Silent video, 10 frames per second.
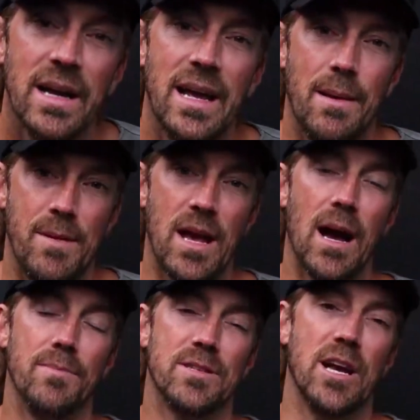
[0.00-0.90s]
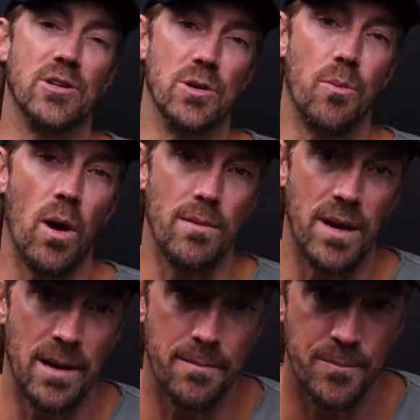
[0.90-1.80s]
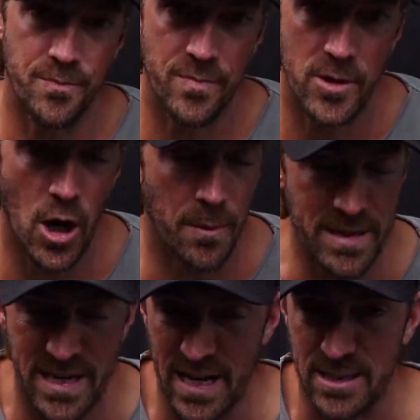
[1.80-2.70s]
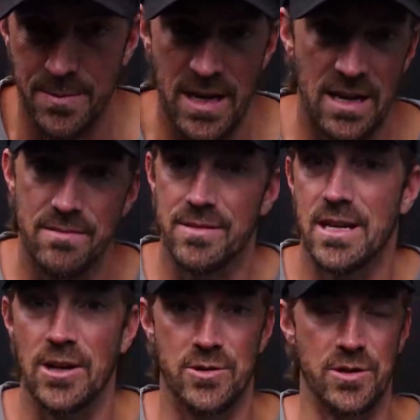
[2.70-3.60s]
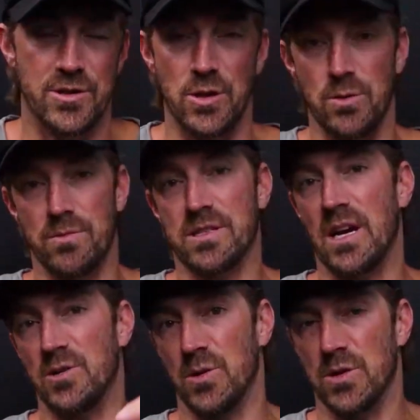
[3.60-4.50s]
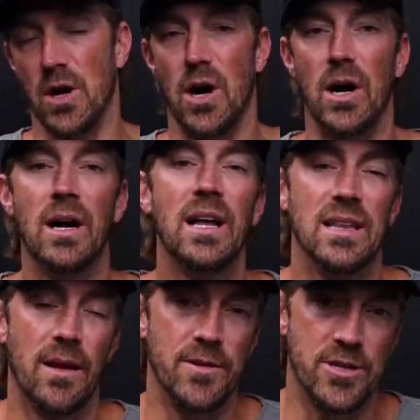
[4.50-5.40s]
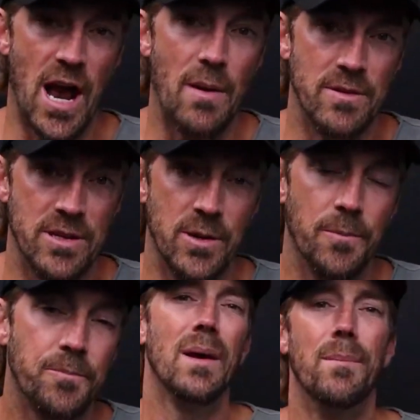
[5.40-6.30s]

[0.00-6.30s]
hit me up, schedule an appointment, call me, text me, schedule a Zoom, schedule a call. Love to chat with you.